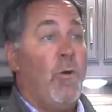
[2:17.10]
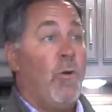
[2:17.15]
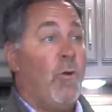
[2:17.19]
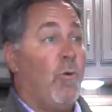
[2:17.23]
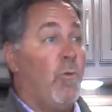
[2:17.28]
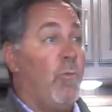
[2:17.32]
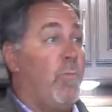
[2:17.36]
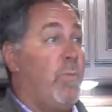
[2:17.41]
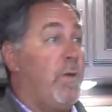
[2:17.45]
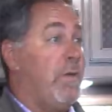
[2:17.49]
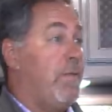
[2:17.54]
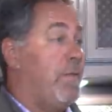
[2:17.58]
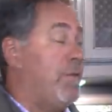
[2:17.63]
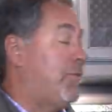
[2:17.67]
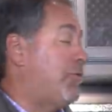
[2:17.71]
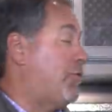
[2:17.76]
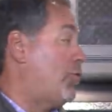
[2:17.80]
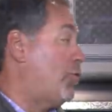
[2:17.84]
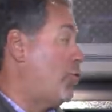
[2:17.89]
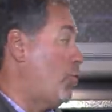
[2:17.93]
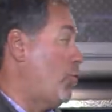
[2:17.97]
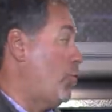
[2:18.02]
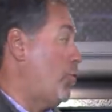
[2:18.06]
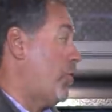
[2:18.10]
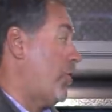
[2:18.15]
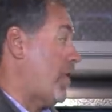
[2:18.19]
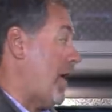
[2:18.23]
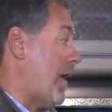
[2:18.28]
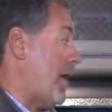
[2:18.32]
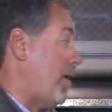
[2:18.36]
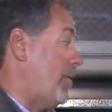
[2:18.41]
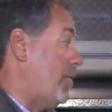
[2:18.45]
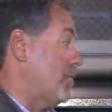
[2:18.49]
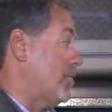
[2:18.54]
will be the two
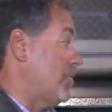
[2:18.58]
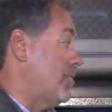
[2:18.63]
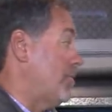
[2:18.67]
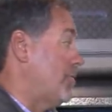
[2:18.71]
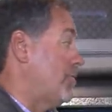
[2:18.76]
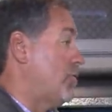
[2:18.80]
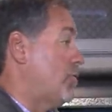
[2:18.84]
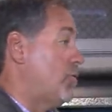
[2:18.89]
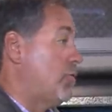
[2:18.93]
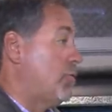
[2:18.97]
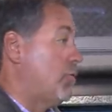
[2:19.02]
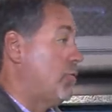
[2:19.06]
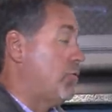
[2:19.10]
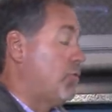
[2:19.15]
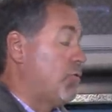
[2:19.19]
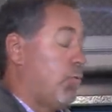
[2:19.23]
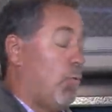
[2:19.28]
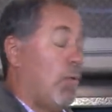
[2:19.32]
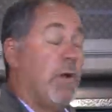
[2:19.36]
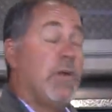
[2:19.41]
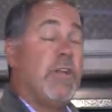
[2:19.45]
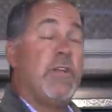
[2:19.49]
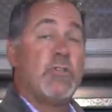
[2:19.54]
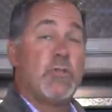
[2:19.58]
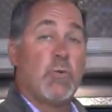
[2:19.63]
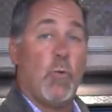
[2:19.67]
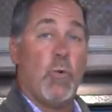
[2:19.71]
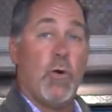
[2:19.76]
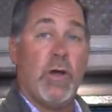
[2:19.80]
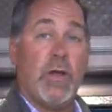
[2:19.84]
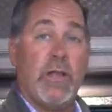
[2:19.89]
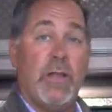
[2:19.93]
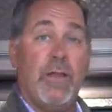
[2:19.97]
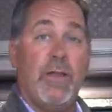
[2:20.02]
thousand twenty
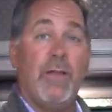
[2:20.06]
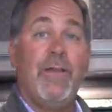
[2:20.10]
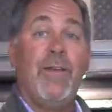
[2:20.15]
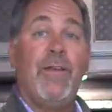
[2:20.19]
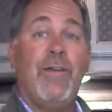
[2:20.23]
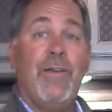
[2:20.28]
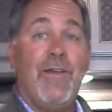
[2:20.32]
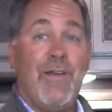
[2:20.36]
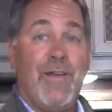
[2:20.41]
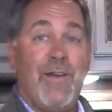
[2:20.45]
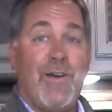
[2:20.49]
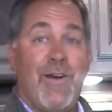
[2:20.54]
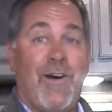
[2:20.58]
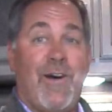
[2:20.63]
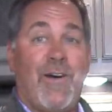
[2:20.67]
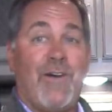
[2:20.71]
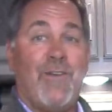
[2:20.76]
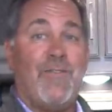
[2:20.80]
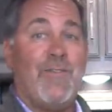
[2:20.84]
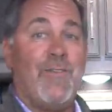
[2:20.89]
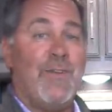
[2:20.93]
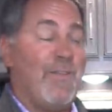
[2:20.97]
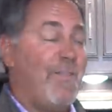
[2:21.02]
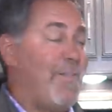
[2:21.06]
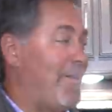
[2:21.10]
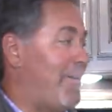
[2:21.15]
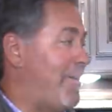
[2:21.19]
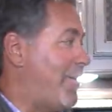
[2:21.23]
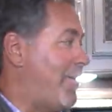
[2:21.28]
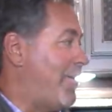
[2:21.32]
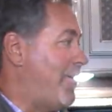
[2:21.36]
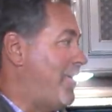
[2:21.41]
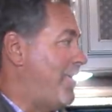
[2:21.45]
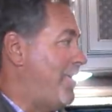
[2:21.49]
R V of the
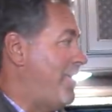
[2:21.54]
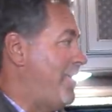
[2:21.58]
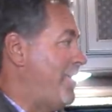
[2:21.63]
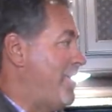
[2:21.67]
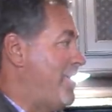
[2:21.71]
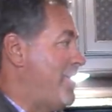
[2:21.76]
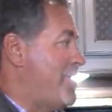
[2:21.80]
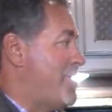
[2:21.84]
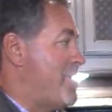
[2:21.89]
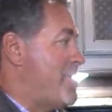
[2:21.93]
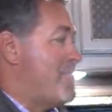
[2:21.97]
year. Yeah,